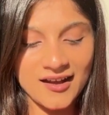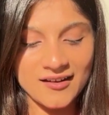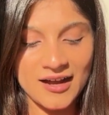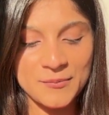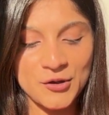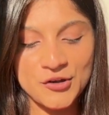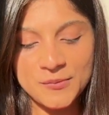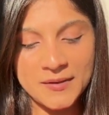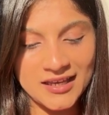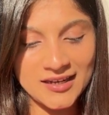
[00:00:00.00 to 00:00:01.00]
I'm not going
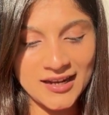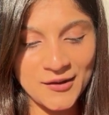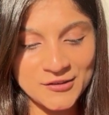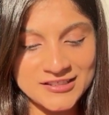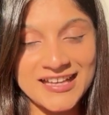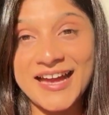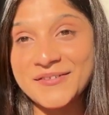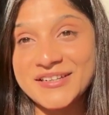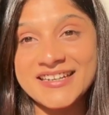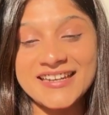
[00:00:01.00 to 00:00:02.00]
to make it now because I
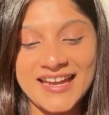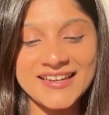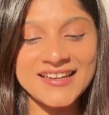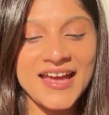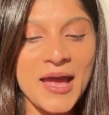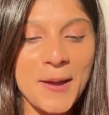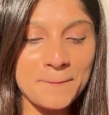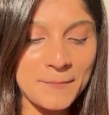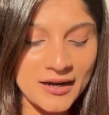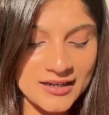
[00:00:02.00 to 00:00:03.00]
have it at night,
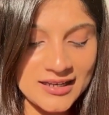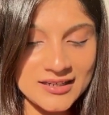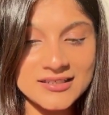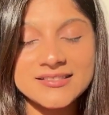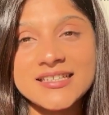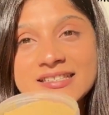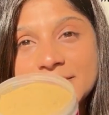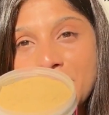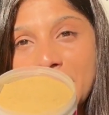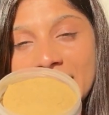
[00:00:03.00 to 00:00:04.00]
but it is this
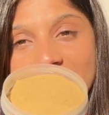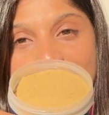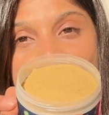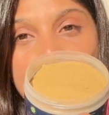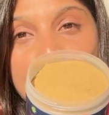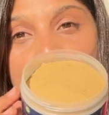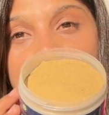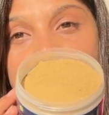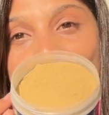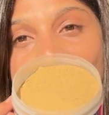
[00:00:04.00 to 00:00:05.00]
mix
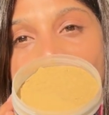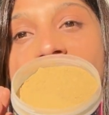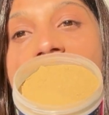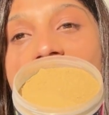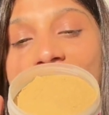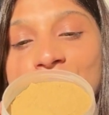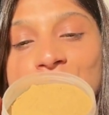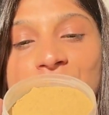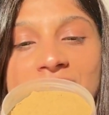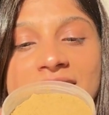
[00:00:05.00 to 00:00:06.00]
of
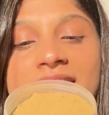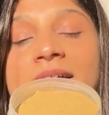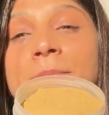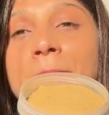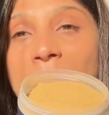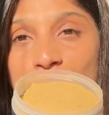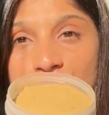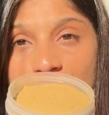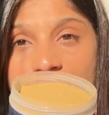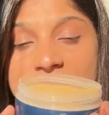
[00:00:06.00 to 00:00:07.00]
Ayurvedic
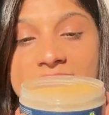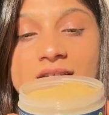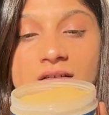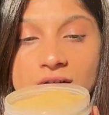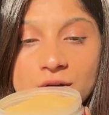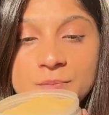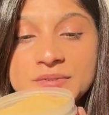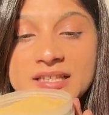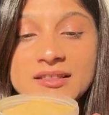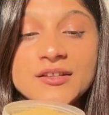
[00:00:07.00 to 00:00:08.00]
powders and
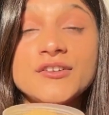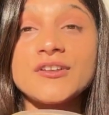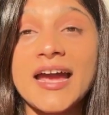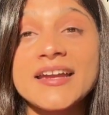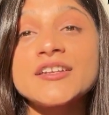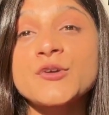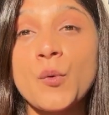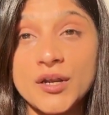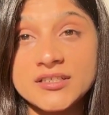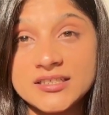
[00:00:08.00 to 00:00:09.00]
herbs in the right
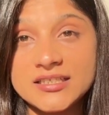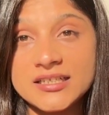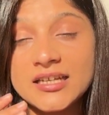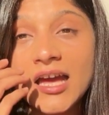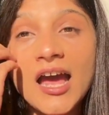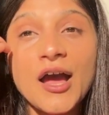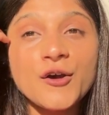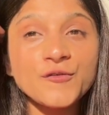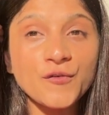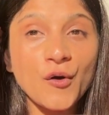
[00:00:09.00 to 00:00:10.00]
quantity
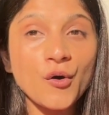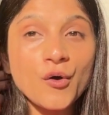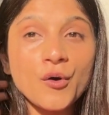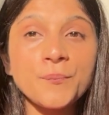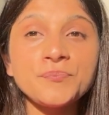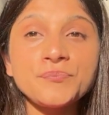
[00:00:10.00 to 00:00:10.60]
for